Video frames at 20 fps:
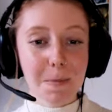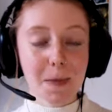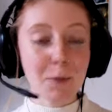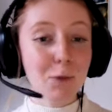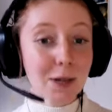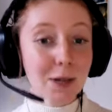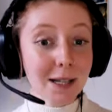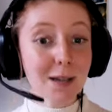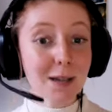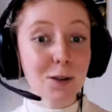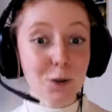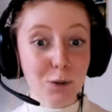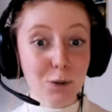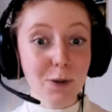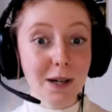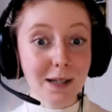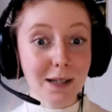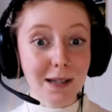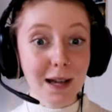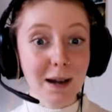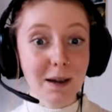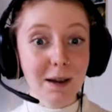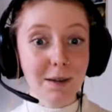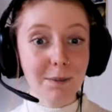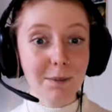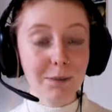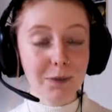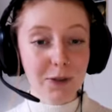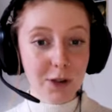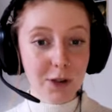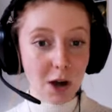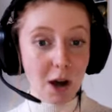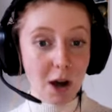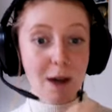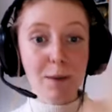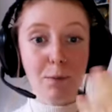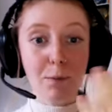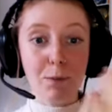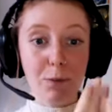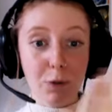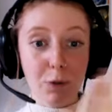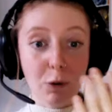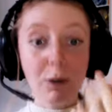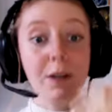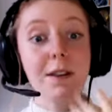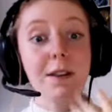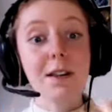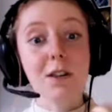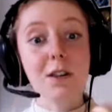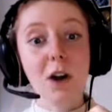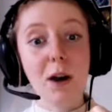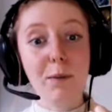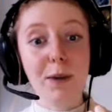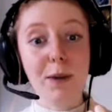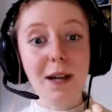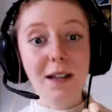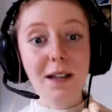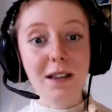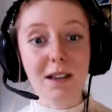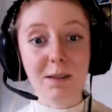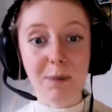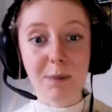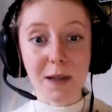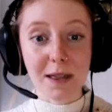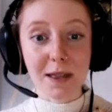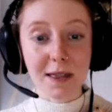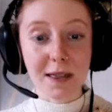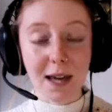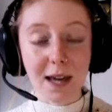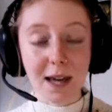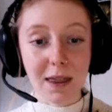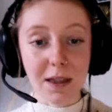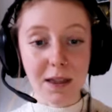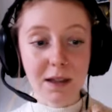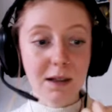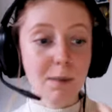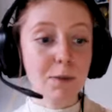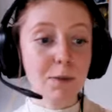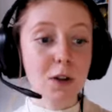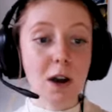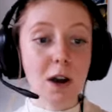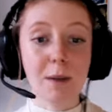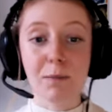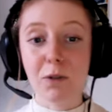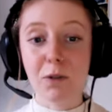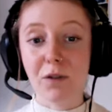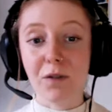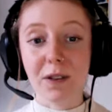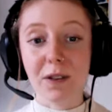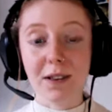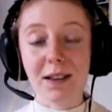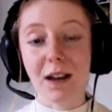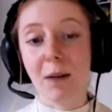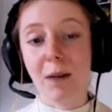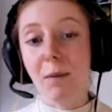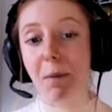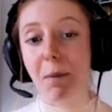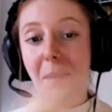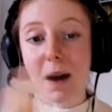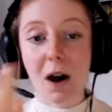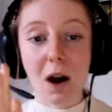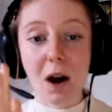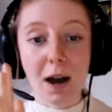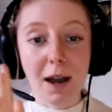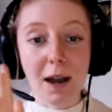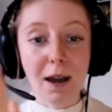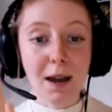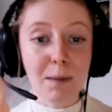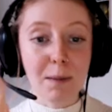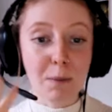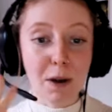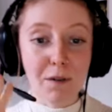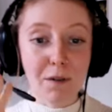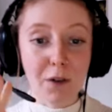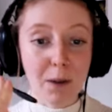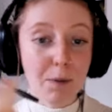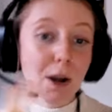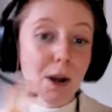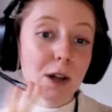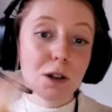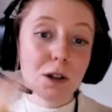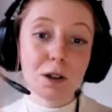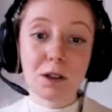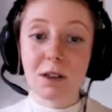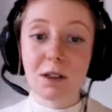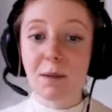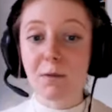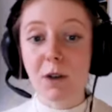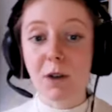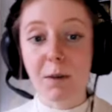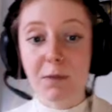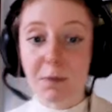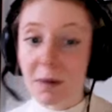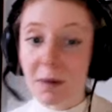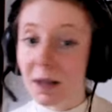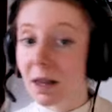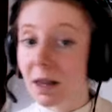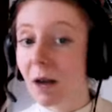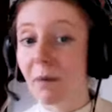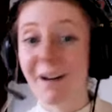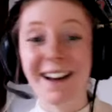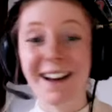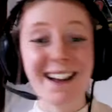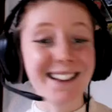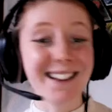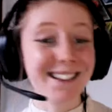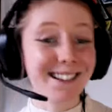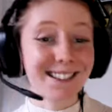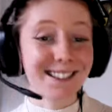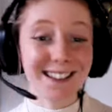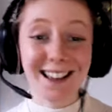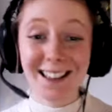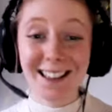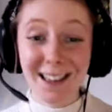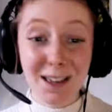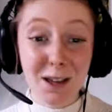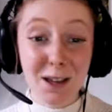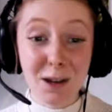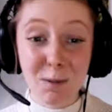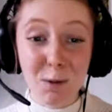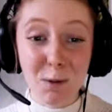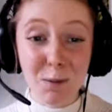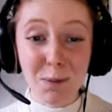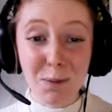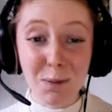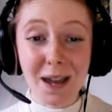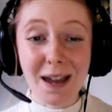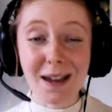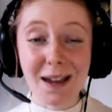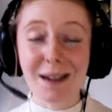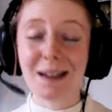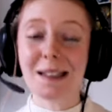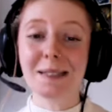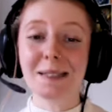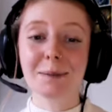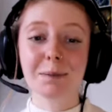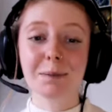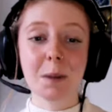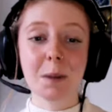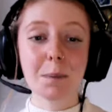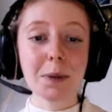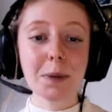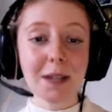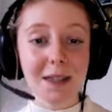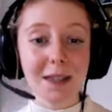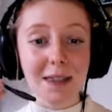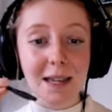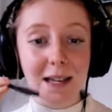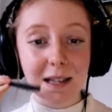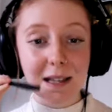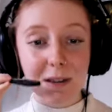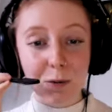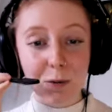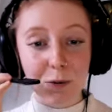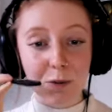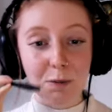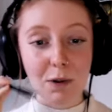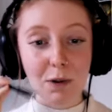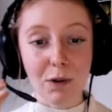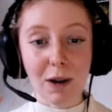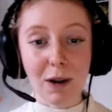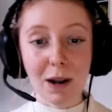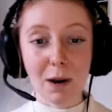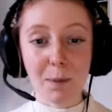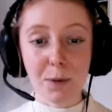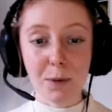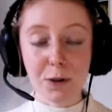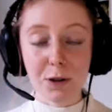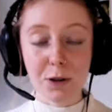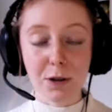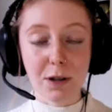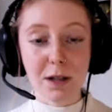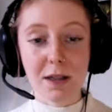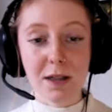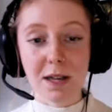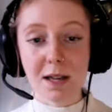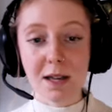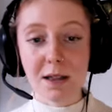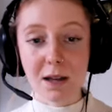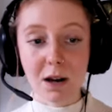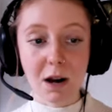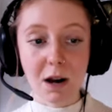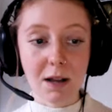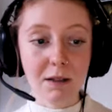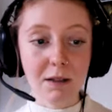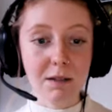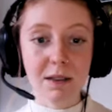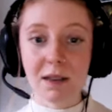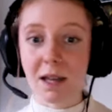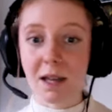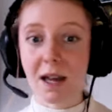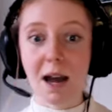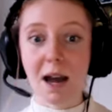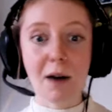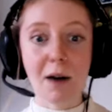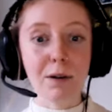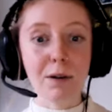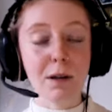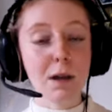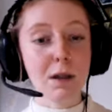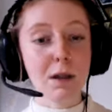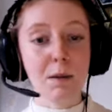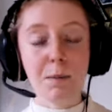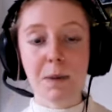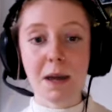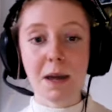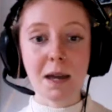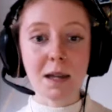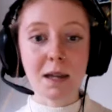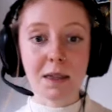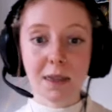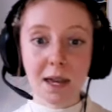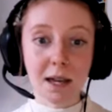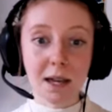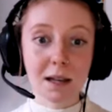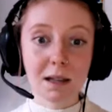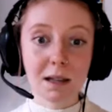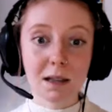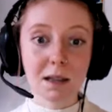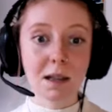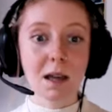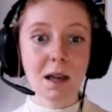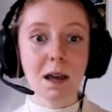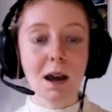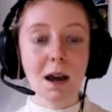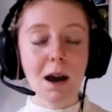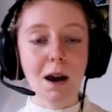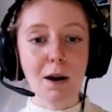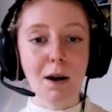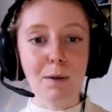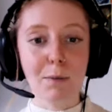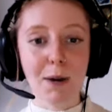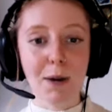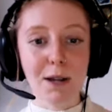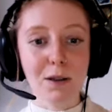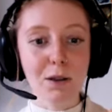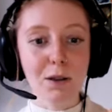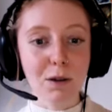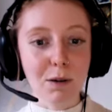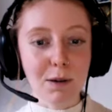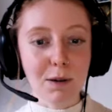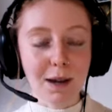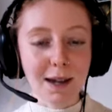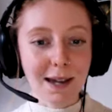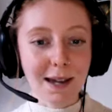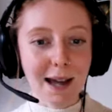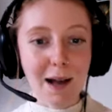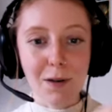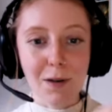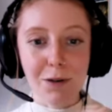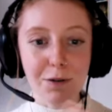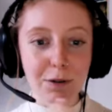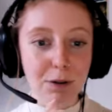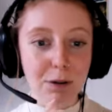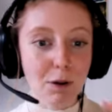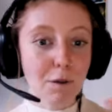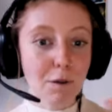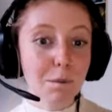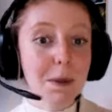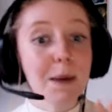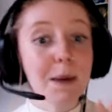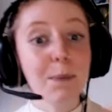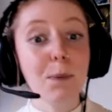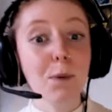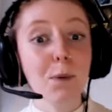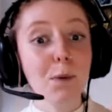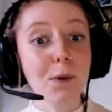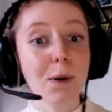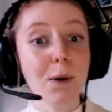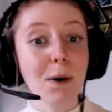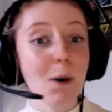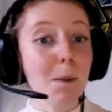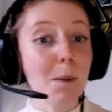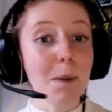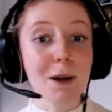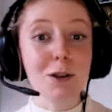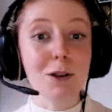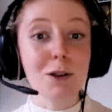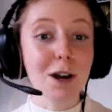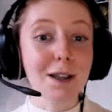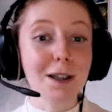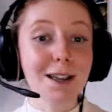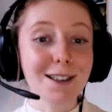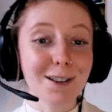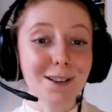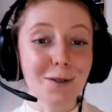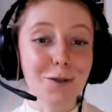I'm really enjoying that time, quality time we get to spend together. Sometimes, obviously, I'm a bit higher in my vibration, sometimes a bit lower, as is any human being. But I think it's also a great opportunity to kind of see how another being thinks. I do encounter a lot of people on my journeys.